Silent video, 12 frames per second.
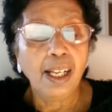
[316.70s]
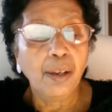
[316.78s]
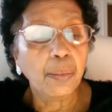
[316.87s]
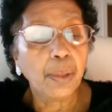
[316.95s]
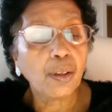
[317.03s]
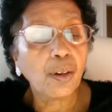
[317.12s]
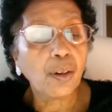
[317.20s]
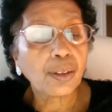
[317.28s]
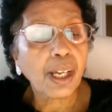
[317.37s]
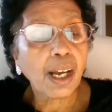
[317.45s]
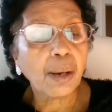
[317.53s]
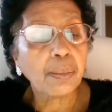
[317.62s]
Because
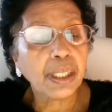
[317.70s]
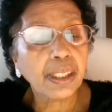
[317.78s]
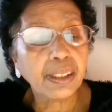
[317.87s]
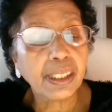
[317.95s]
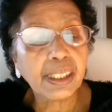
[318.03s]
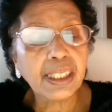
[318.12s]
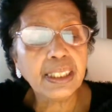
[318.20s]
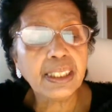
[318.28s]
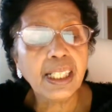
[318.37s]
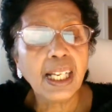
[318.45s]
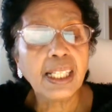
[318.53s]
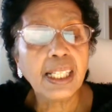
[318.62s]
I'm ignorant,
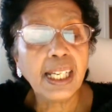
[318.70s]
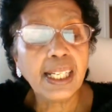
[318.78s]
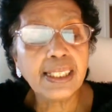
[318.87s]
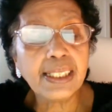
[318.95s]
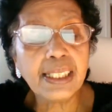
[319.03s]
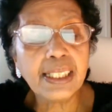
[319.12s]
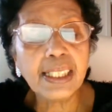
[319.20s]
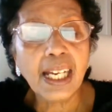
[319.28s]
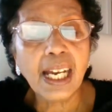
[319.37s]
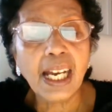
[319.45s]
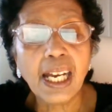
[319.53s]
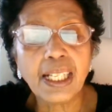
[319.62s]
lazy,
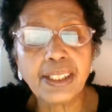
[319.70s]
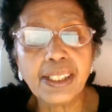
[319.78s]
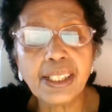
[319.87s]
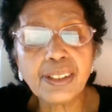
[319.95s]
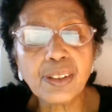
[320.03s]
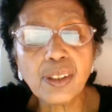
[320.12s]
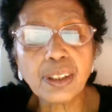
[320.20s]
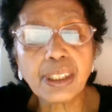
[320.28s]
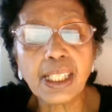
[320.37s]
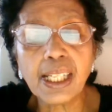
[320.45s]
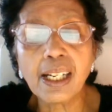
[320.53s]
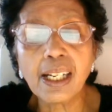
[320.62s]
and does not
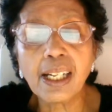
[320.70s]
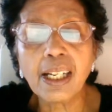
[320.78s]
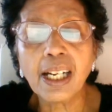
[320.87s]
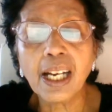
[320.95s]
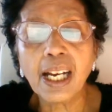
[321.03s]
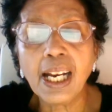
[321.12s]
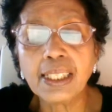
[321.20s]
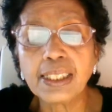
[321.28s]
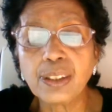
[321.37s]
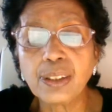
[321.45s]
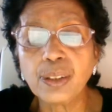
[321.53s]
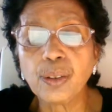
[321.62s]
care
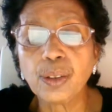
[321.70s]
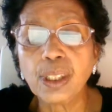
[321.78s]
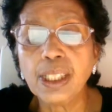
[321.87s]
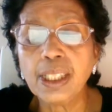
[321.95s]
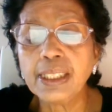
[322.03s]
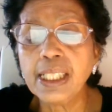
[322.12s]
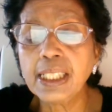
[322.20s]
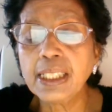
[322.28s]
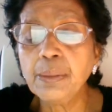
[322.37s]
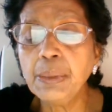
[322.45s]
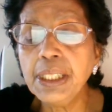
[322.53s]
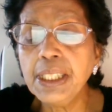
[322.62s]
attitude. Take
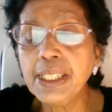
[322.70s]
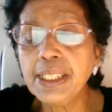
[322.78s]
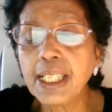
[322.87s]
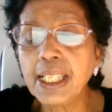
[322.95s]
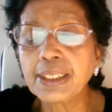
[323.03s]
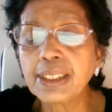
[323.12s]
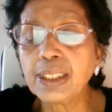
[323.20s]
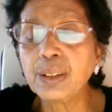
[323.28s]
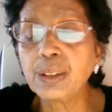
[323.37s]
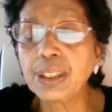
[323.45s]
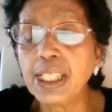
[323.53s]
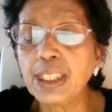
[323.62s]
immediate action to
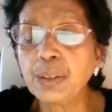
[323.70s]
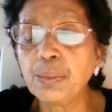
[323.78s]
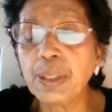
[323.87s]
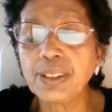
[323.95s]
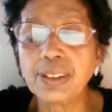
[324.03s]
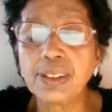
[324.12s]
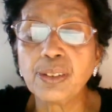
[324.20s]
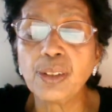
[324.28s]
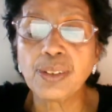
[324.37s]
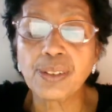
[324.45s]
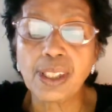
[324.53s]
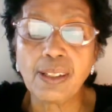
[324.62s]
change
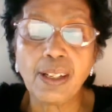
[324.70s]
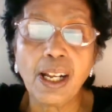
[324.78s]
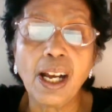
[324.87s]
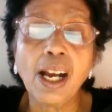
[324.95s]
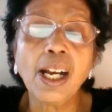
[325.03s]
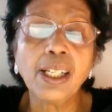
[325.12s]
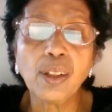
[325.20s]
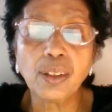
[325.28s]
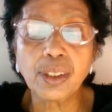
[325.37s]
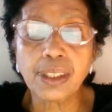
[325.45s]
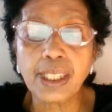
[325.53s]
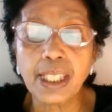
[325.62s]
myself. I got
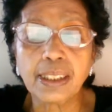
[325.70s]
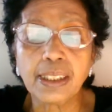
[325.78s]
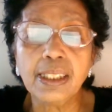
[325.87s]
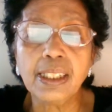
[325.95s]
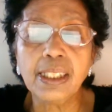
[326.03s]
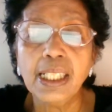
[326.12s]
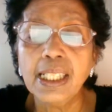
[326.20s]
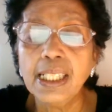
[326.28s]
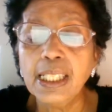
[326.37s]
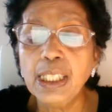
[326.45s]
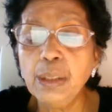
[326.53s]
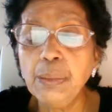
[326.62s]
to take the
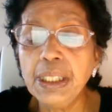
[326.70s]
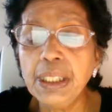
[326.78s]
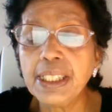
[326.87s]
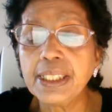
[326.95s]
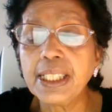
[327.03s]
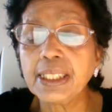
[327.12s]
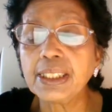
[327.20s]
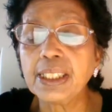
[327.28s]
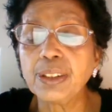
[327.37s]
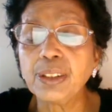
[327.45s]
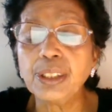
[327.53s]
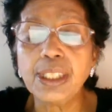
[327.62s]
immediate action
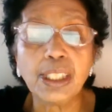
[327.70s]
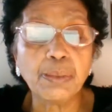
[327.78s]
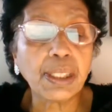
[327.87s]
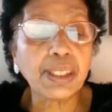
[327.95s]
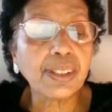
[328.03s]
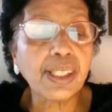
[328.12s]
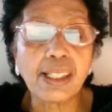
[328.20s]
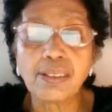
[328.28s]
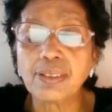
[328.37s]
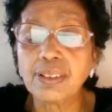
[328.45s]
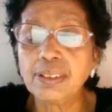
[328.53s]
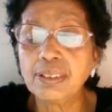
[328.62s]
to change myself.